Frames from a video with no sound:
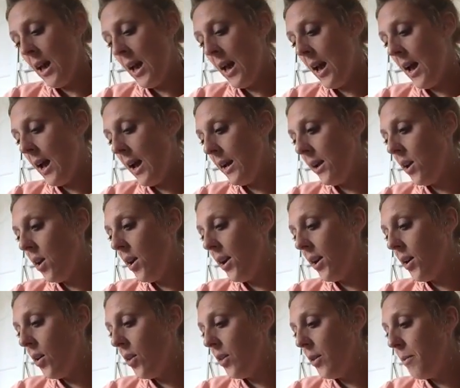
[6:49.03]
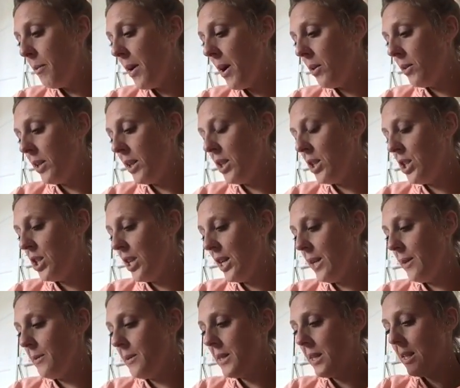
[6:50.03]
and I got the mountain
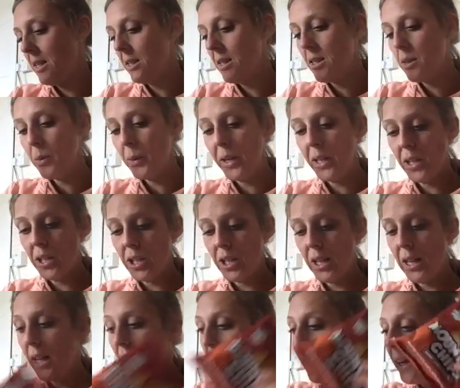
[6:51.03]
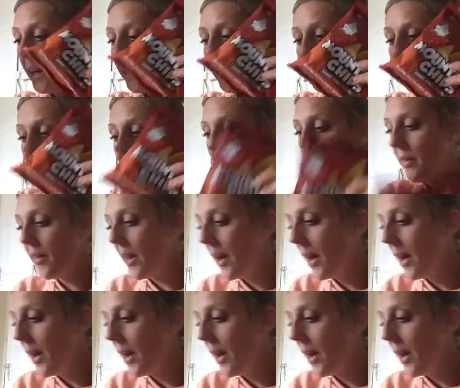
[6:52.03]
chips in sweet chili, both of